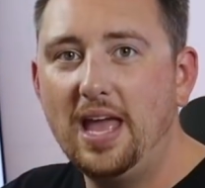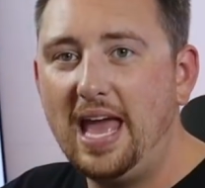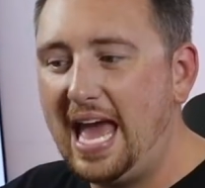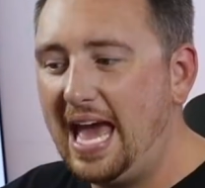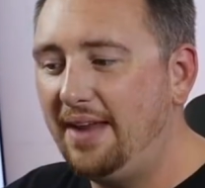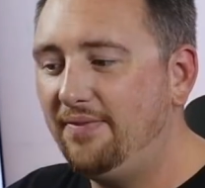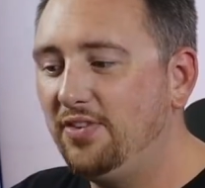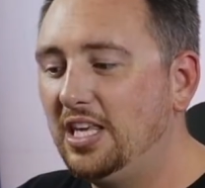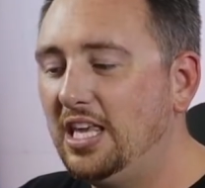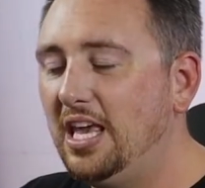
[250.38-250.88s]

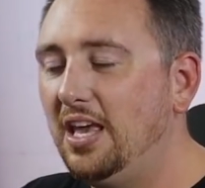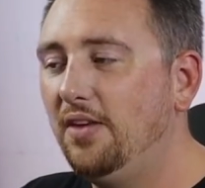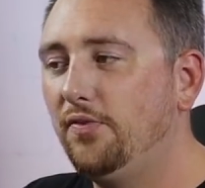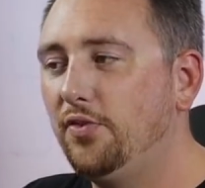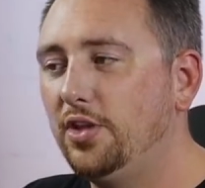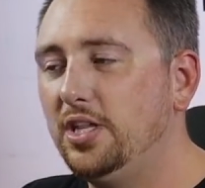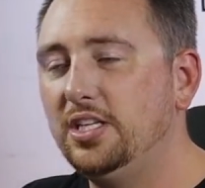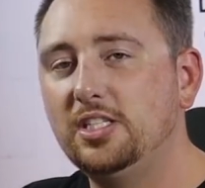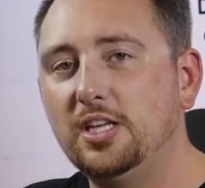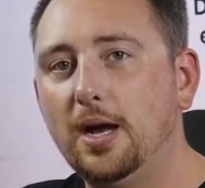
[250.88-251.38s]
advocate
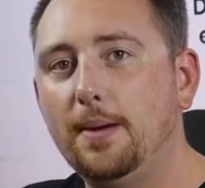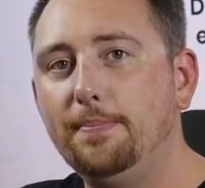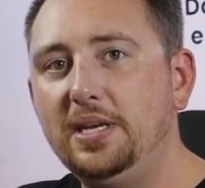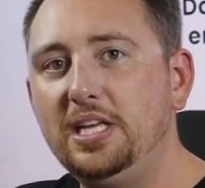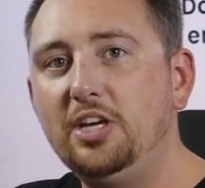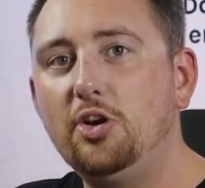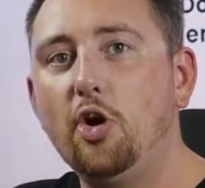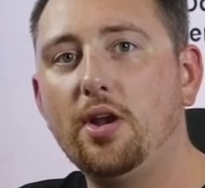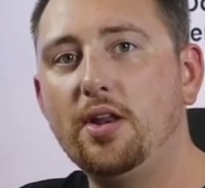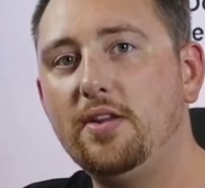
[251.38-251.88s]
for this
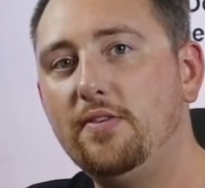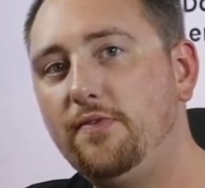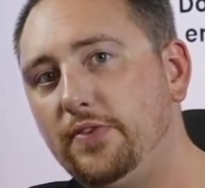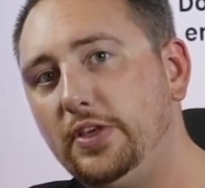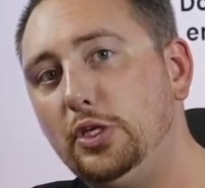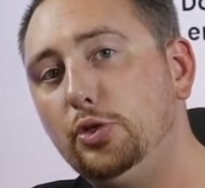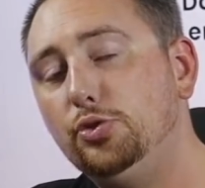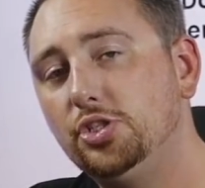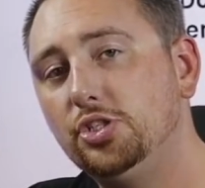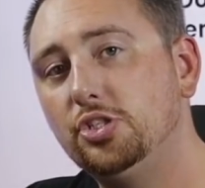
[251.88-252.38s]
company called
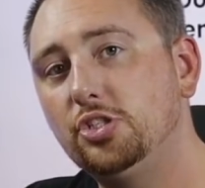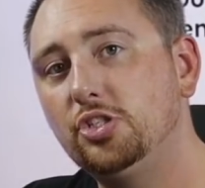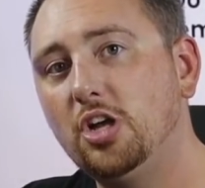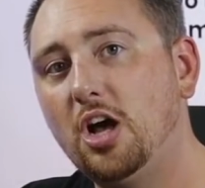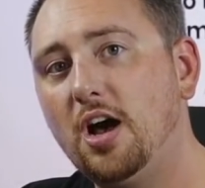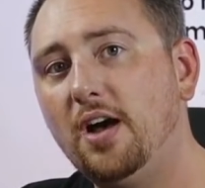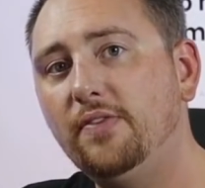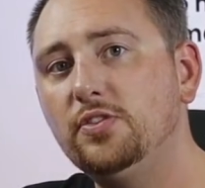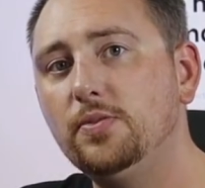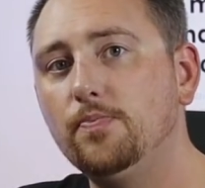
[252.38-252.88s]

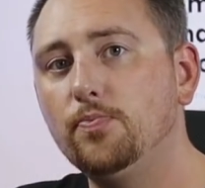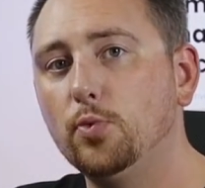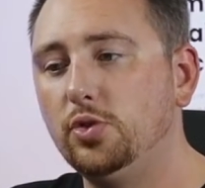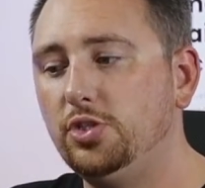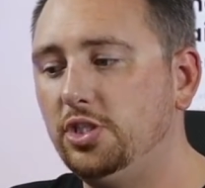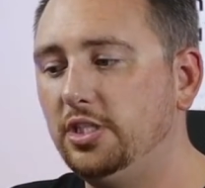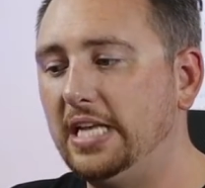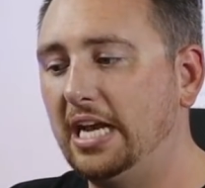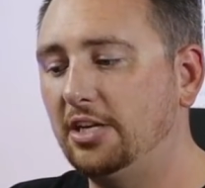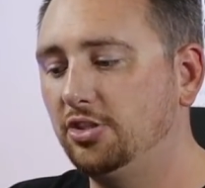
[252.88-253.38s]
Infusionsoft,
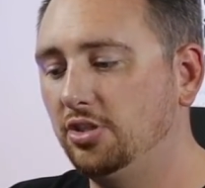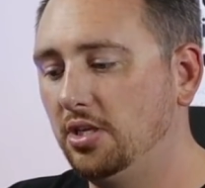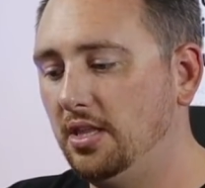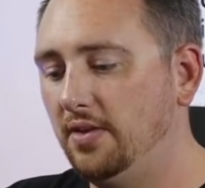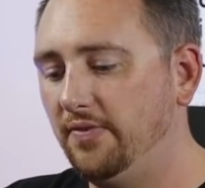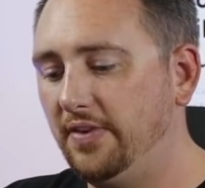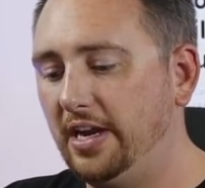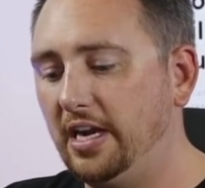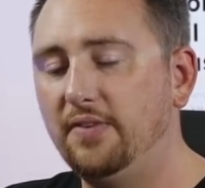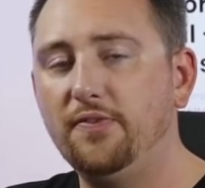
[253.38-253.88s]
which is actually
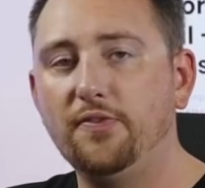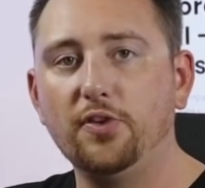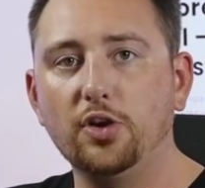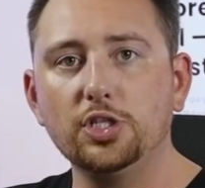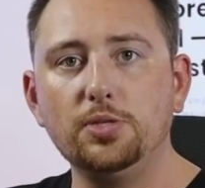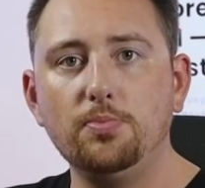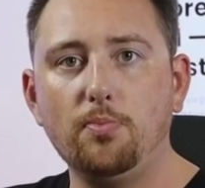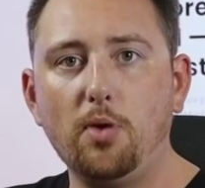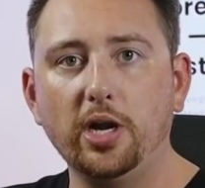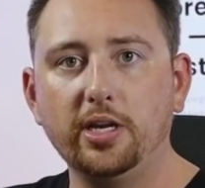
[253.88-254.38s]
the very
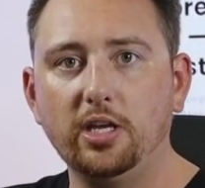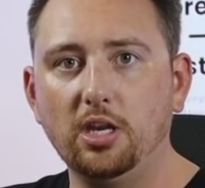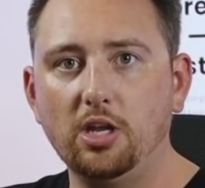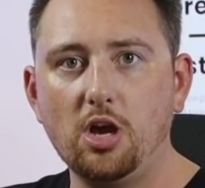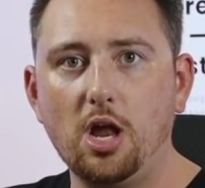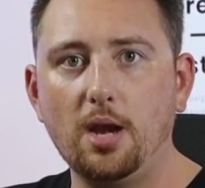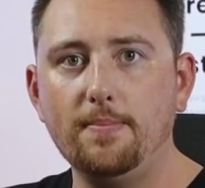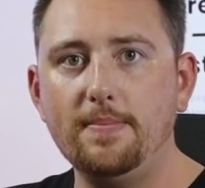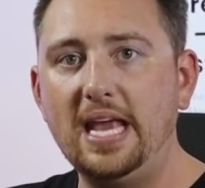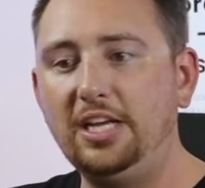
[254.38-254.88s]
first
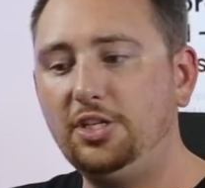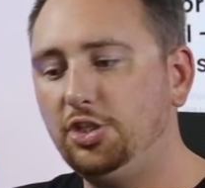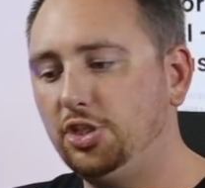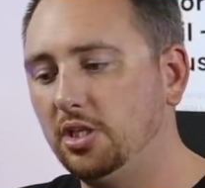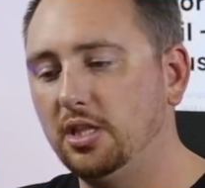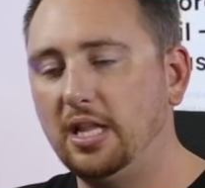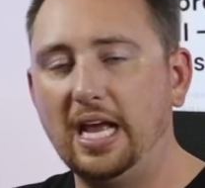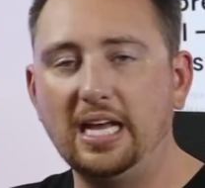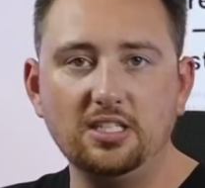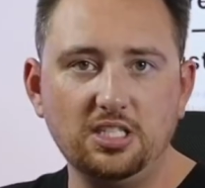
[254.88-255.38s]
marketing
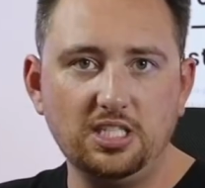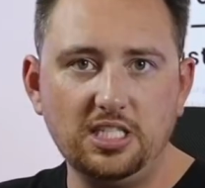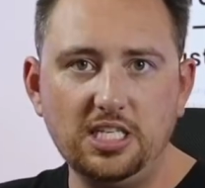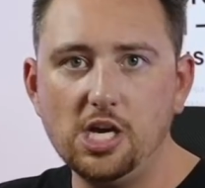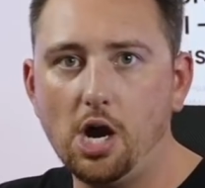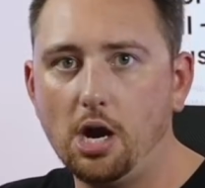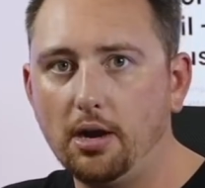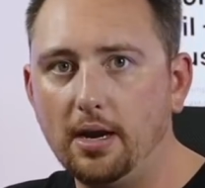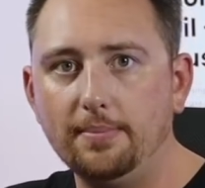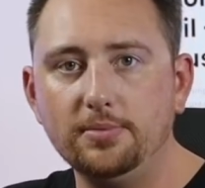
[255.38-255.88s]
automation like
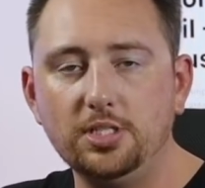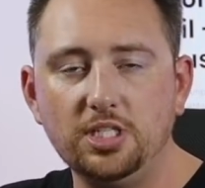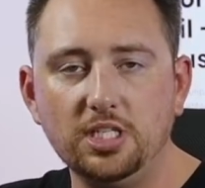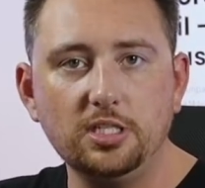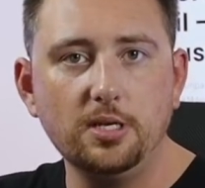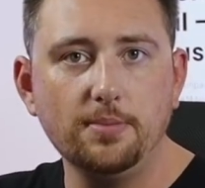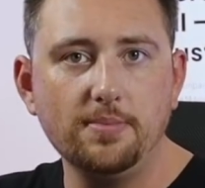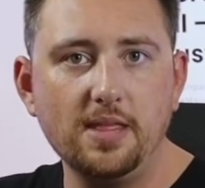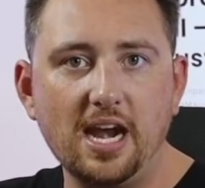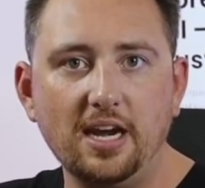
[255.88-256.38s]
CRM
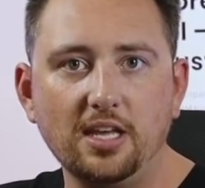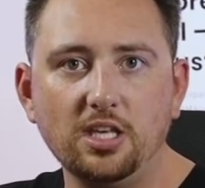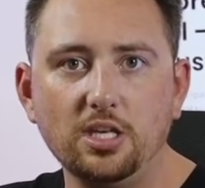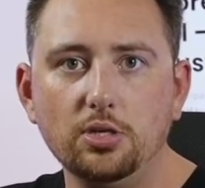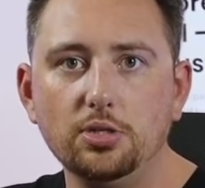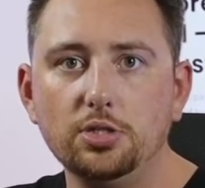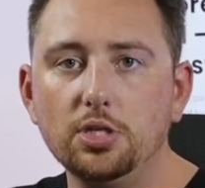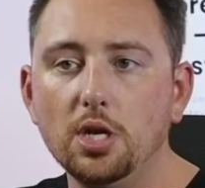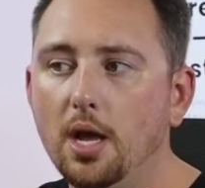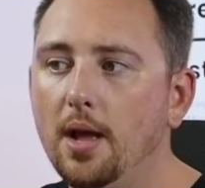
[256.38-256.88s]
system that I
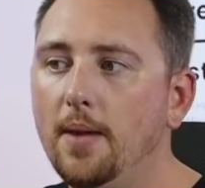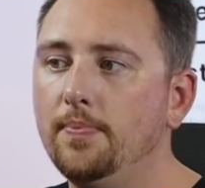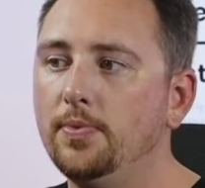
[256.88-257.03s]
use.